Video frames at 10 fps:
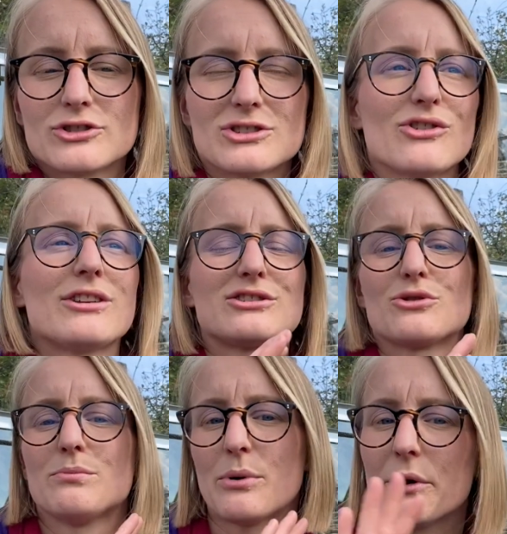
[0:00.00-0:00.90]
So there's
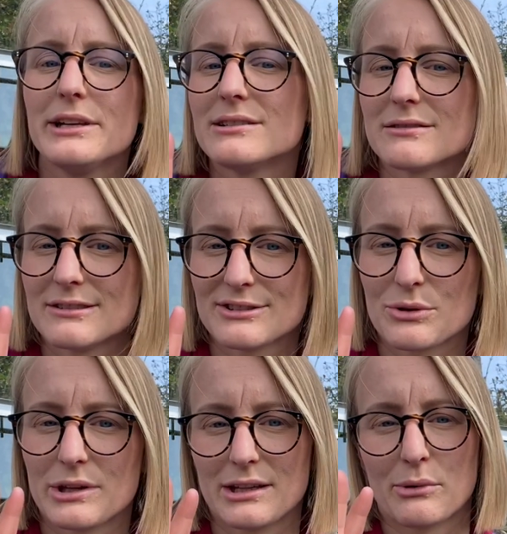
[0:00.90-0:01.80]
no point
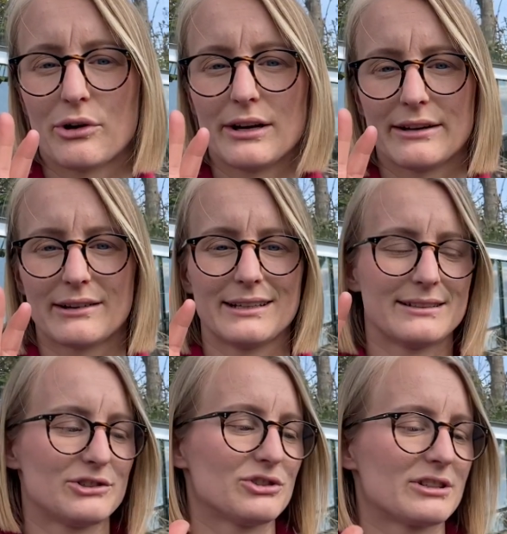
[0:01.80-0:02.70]
sowing them early, right?
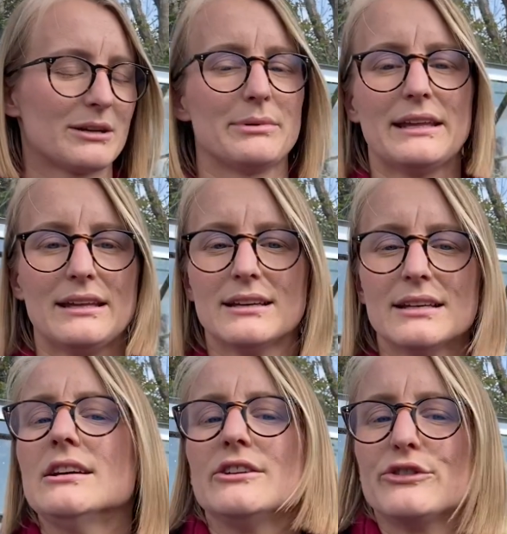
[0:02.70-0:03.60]
They're just going to be
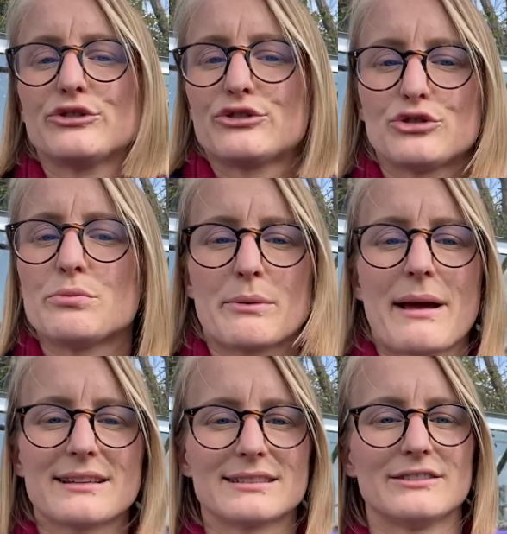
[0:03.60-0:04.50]
super
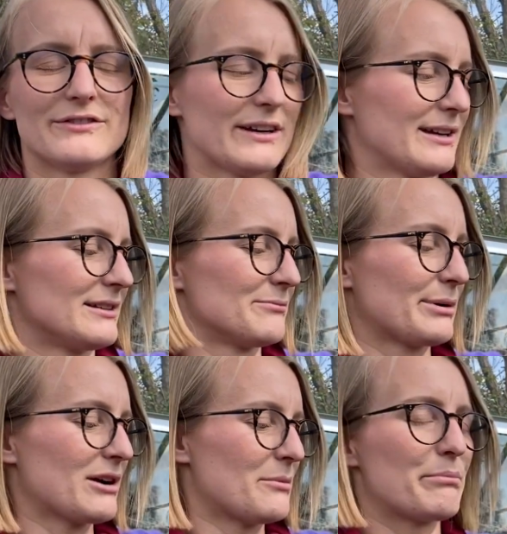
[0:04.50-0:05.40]
massive and
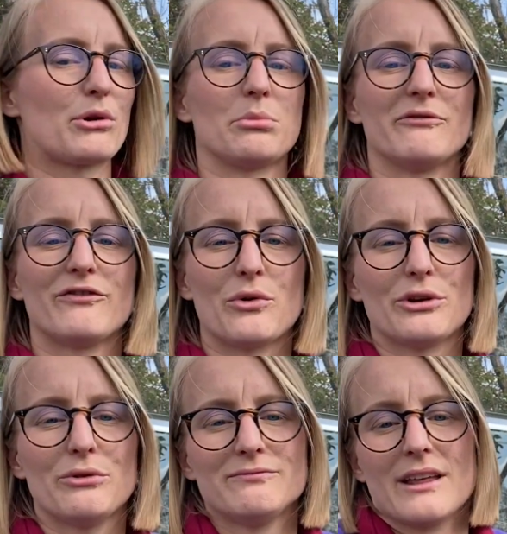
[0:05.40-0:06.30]
become a problem for you.